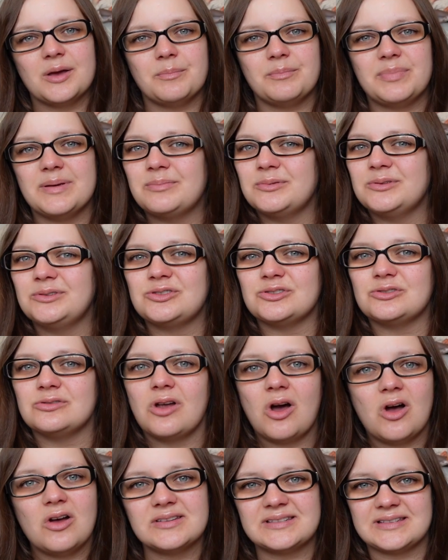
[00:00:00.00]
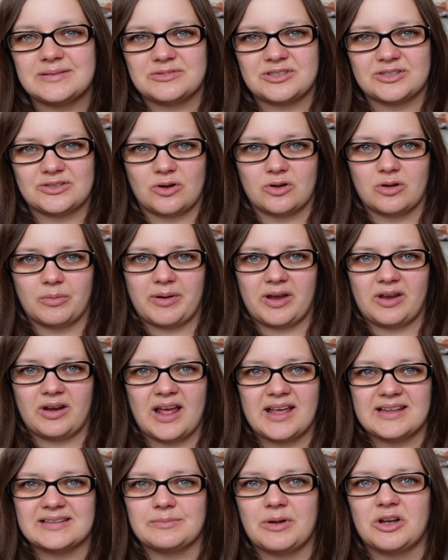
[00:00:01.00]
People do not seem to talk about it
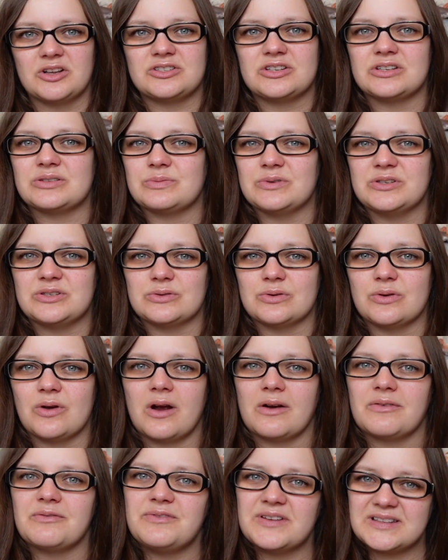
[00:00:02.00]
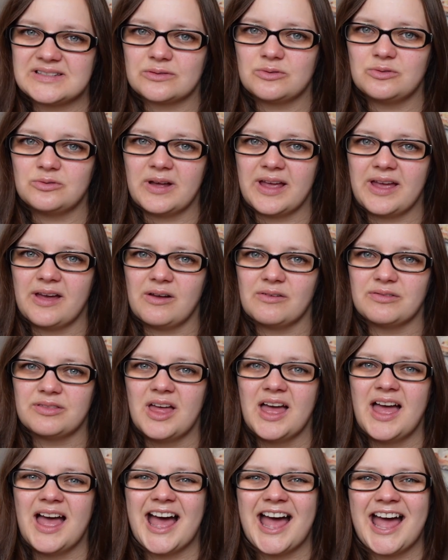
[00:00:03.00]
as much as we do our physical health,
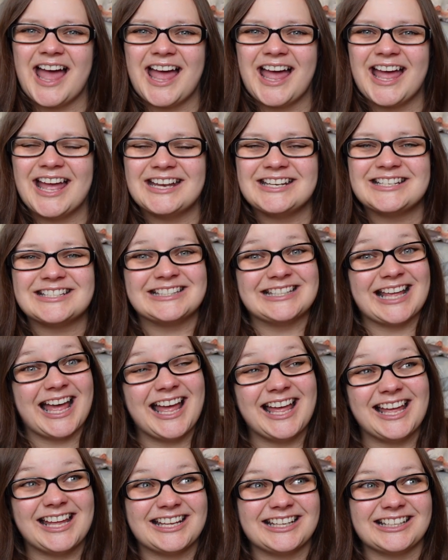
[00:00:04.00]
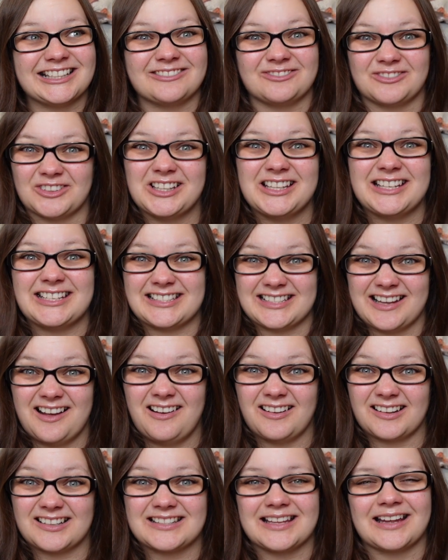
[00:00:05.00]
and that really
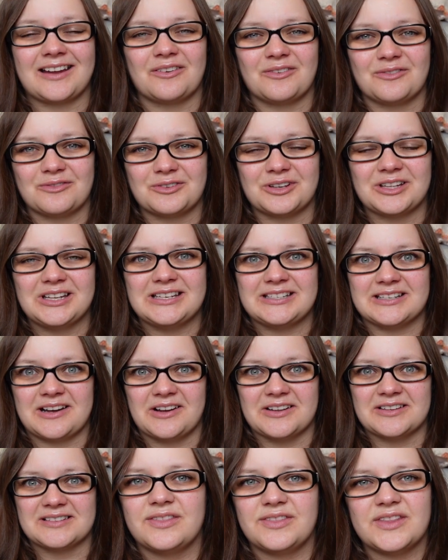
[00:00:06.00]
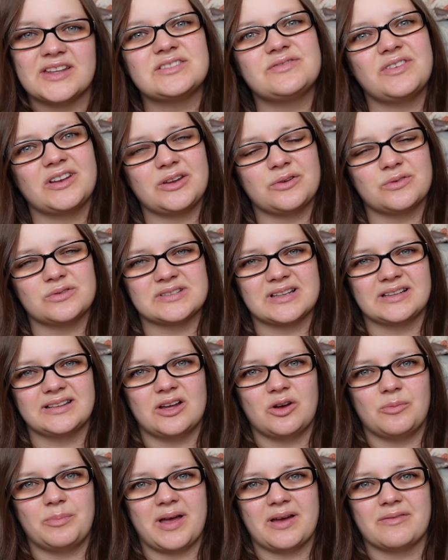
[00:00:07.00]
sucks, like it really does. This video is a
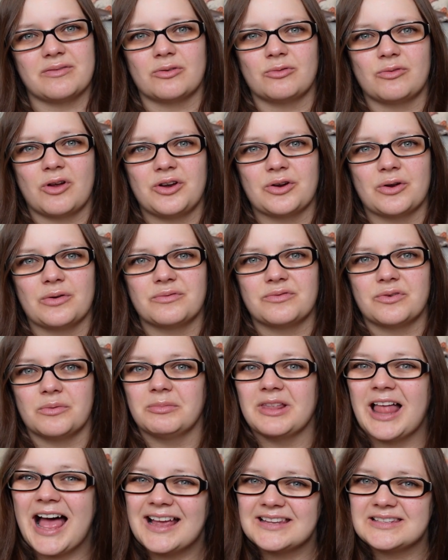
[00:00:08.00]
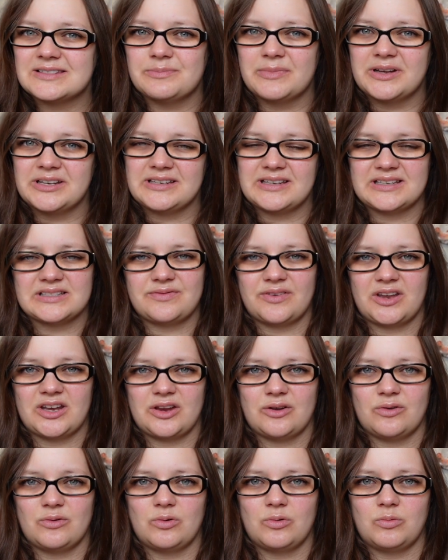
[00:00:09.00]
little bit of a run-on from last Monday's
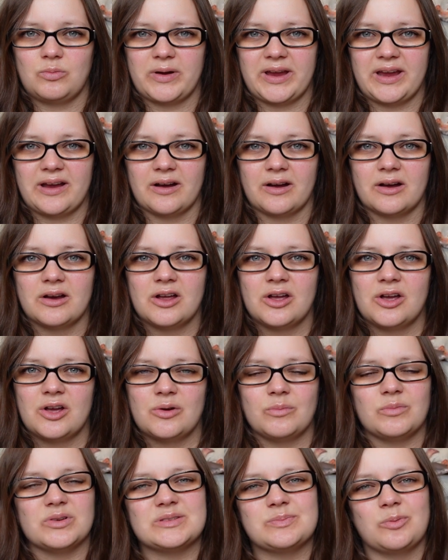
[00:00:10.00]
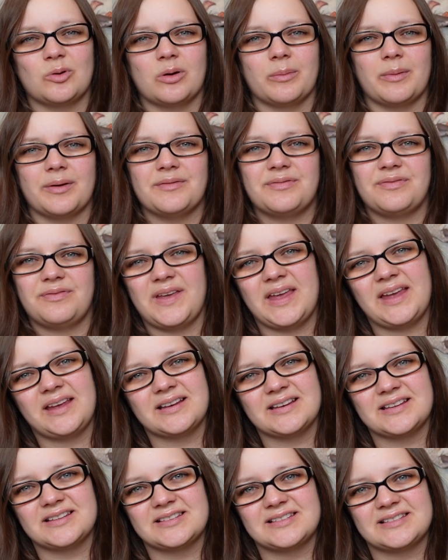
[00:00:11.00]
video where we spoke about
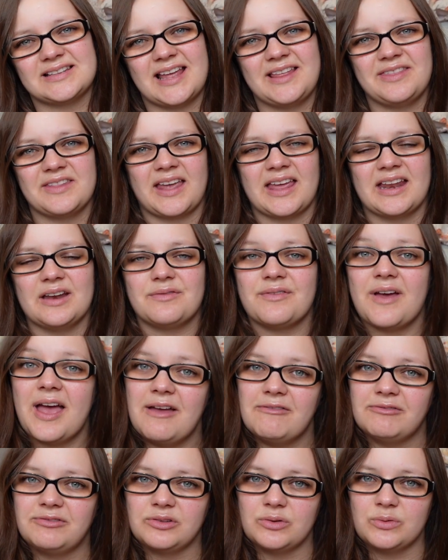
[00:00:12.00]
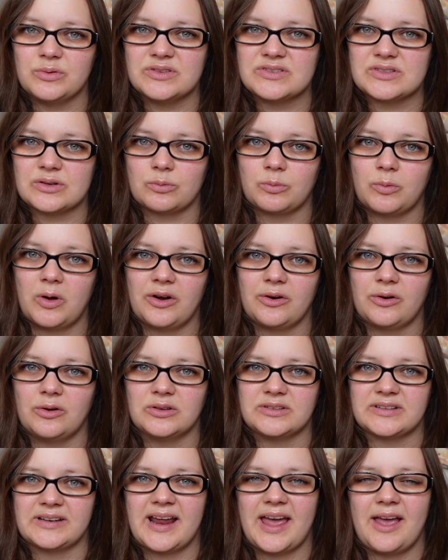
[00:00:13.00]
fakeness in the kind of influencer
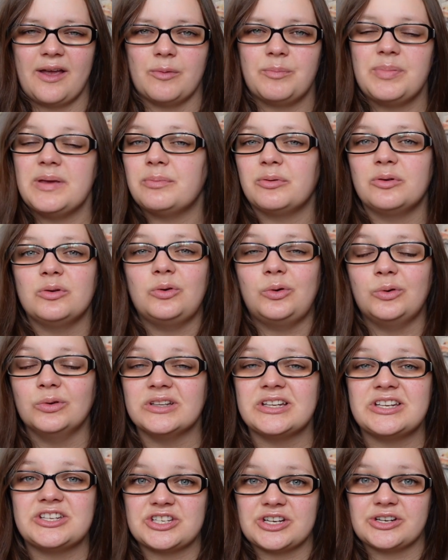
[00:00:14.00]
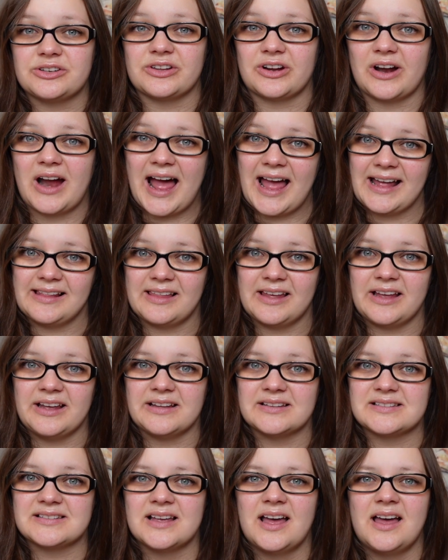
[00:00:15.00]
world and how people only share their
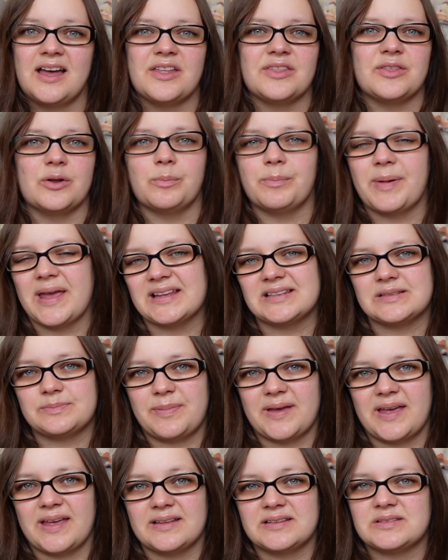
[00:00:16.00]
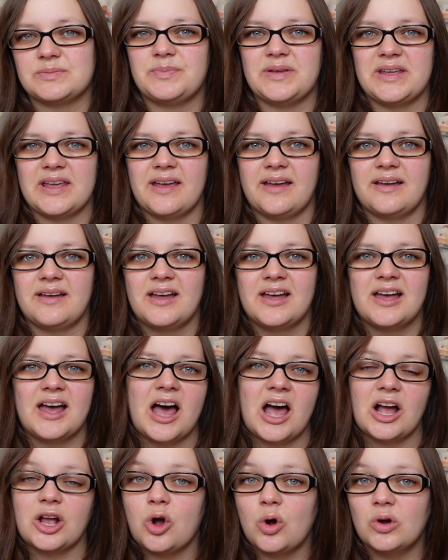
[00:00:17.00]
highlights, their best bits, be it
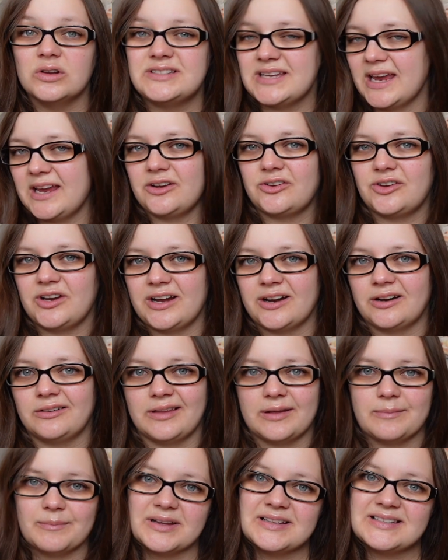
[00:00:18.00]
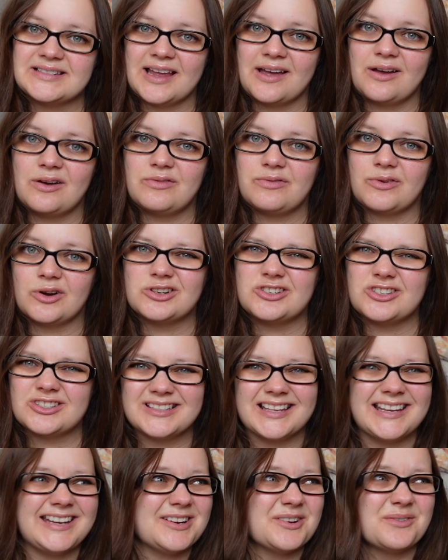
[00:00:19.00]
a content creator like myself or
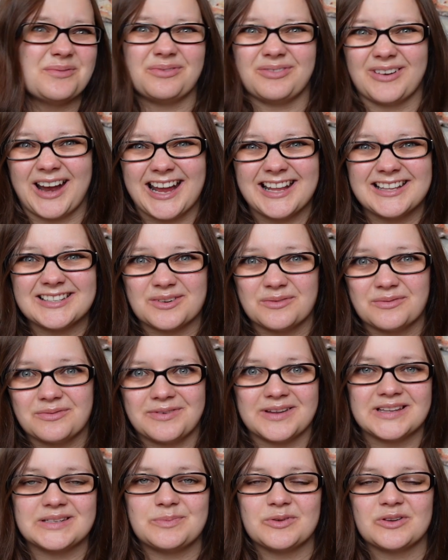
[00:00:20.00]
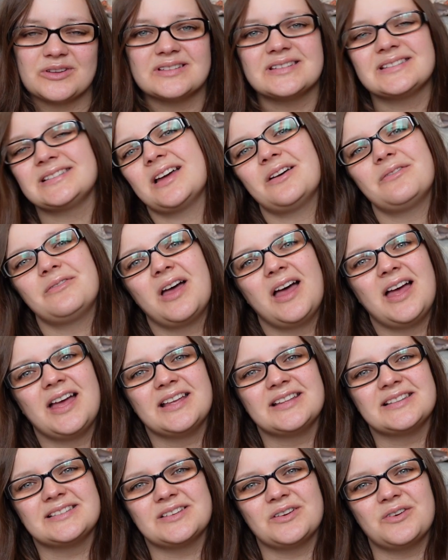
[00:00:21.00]
just like your friends on Facebook and stuff.
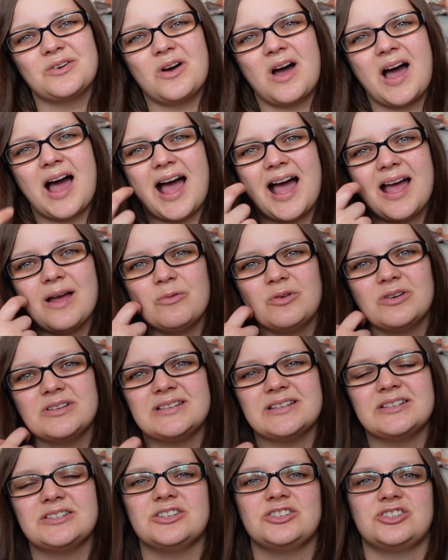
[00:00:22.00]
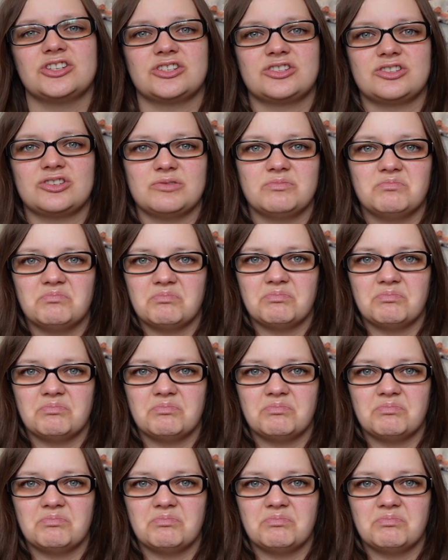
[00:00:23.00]
So I wanted to just